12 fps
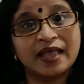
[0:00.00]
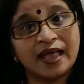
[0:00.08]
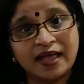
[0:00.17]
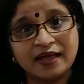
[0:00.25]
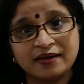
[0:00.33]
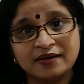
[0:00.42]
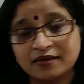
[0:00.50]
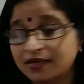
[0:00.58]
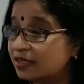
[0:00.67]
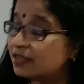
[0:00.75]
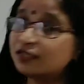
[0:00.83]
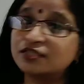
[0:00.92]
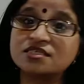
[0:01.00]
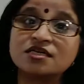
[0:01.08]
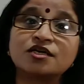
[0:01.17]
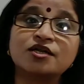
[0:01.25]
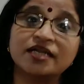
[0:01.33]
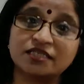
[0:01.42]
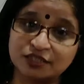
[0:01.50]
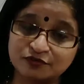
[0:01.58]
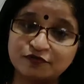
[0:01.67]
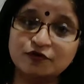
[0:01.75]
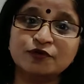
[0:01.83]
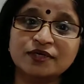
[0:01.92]
And the circulating
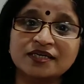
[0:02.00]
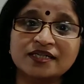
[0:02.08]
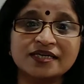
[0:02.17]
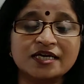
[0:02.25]
fluid that